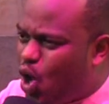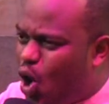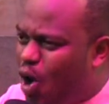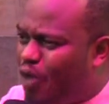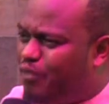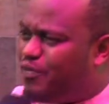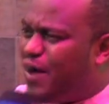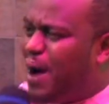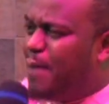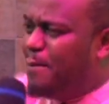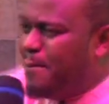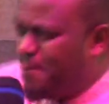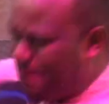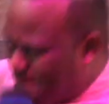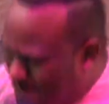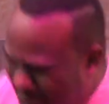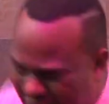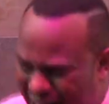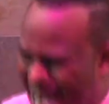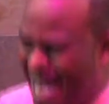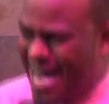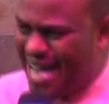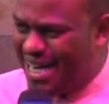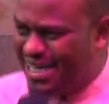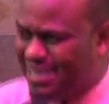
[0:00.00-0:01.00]
of a
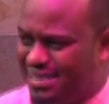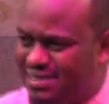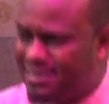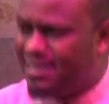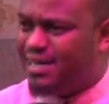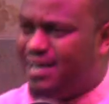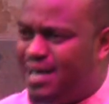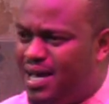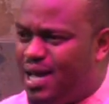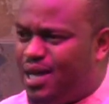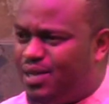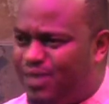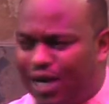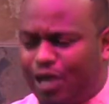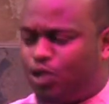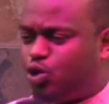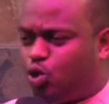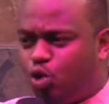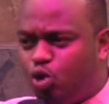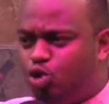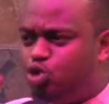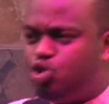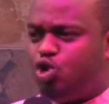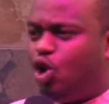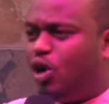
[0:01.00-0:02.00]
man that
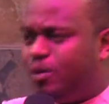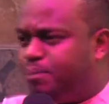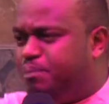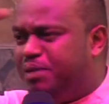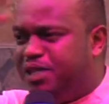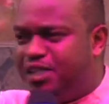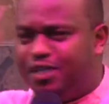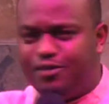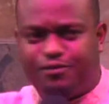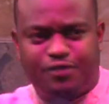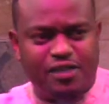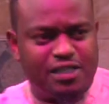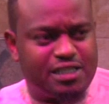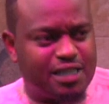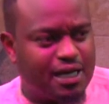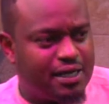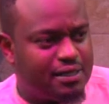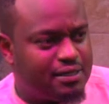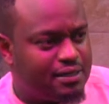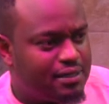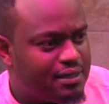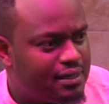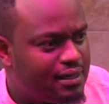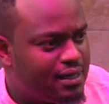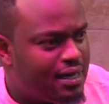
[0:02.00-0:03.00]
could not be
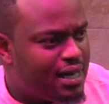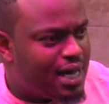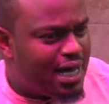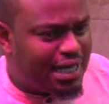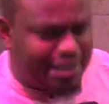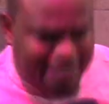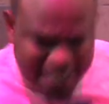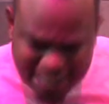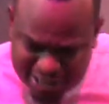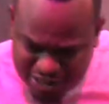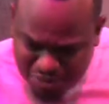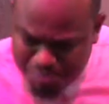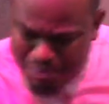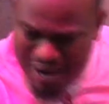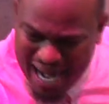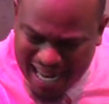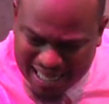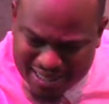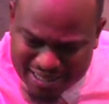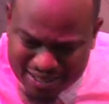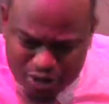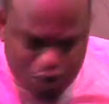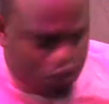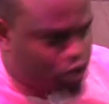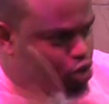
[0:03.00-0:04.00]
defeated. This
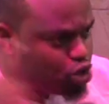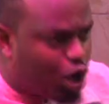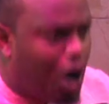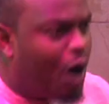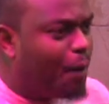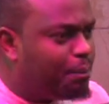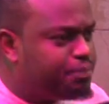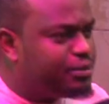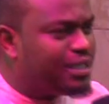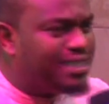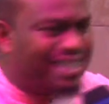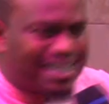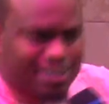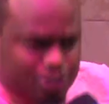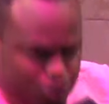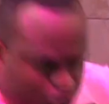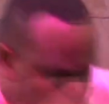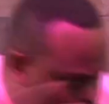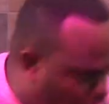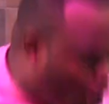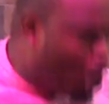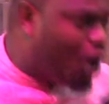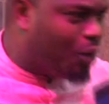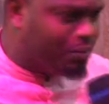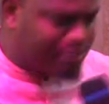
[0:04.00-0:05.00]
man stopped the
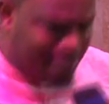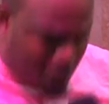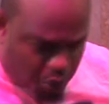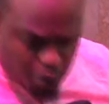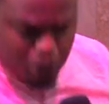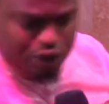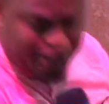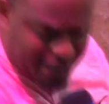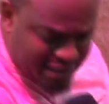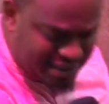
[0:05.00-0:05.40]
storms. I was